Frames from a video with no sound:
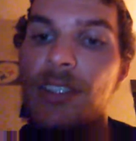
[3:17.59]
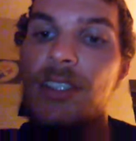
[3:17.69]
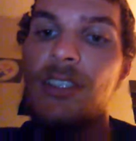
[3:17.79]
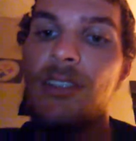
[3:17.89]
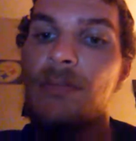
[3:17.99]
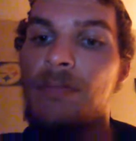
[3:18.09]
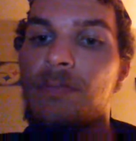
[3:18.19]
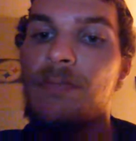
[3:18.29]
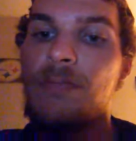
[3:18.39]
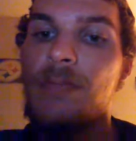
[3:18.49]
The
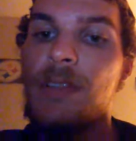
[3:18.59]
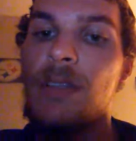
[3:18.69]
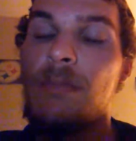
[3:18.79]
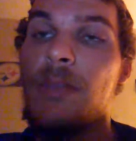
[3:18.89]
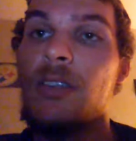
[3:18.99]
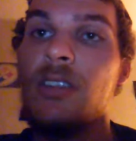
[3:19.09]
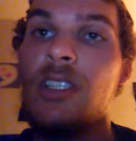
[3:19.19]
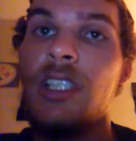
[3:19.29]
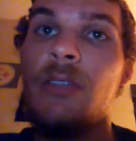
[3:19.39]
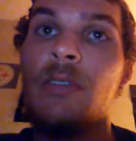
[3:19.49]

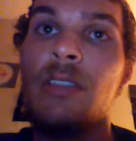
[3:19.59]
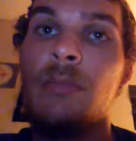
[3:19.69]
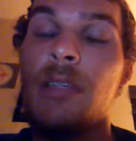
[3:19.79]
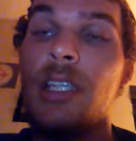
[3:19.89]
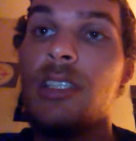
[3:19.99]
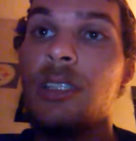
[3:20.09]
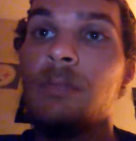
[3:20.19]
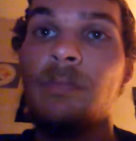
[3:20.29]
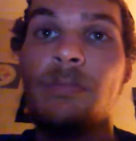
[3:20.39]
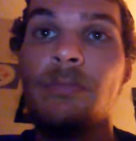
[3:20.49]
melody was
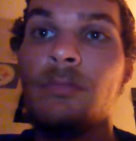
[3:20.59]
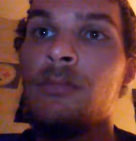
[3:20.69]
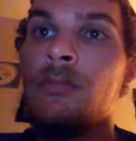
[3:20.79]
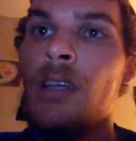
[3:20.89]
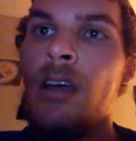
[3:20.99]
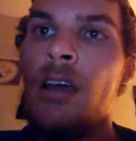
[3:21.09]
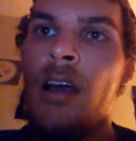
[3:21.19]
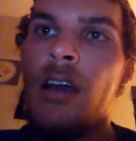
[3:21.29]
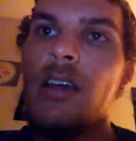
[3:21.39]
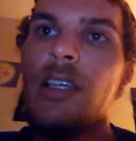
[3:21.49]
amazing.
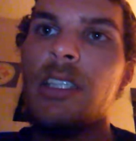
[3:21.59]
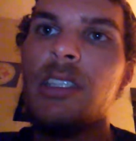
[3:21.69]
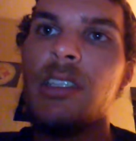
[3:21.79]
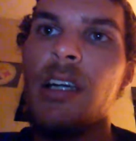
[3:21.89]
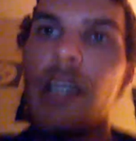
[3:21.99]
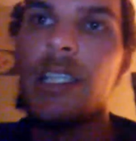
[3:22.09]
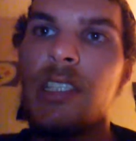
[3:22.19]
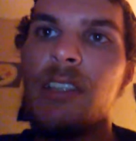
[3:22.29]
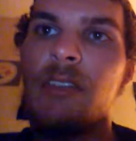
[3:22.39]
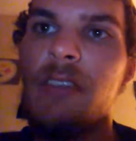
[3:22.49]
This song
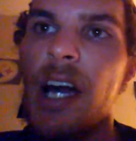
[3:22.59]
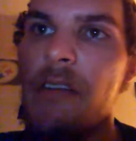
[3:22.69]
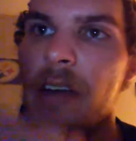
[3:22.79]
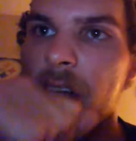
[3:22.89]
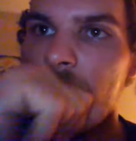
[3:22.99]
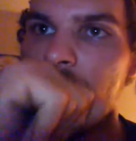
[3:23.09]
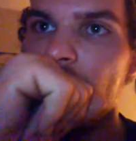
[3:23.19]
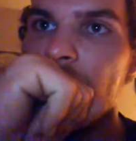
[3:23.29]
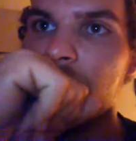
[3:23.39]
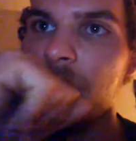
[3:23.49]
gets a 5 out of
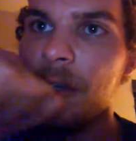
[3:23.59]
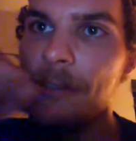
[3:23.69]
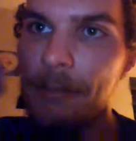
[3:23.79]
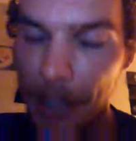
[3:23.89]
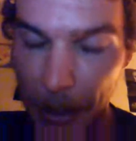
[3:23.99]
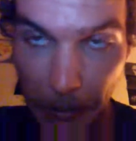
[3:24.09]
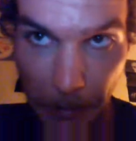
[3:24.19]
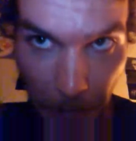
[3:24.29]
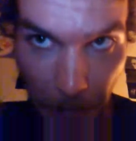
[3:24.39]
5. Fuck.